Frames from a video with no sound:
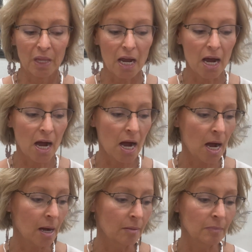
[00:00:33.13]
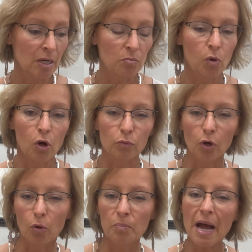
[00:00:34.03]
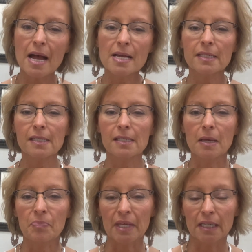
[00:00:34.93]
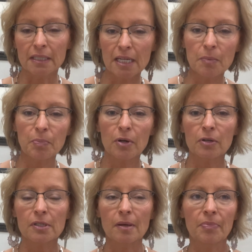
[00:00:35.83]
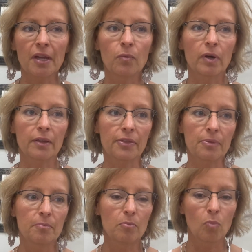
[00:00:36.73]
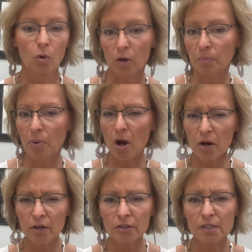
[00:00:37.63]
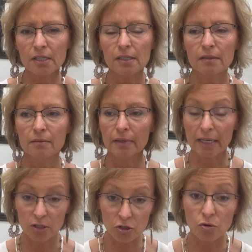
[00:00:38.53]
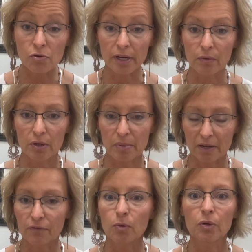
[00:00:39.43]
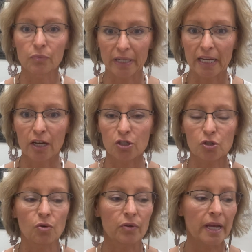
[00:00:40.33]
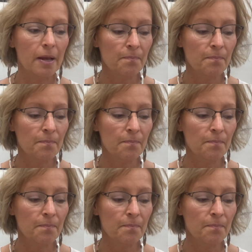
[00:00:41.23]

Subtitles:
more robust, something deeper, something with more parts, like a story would be if you were reading a story.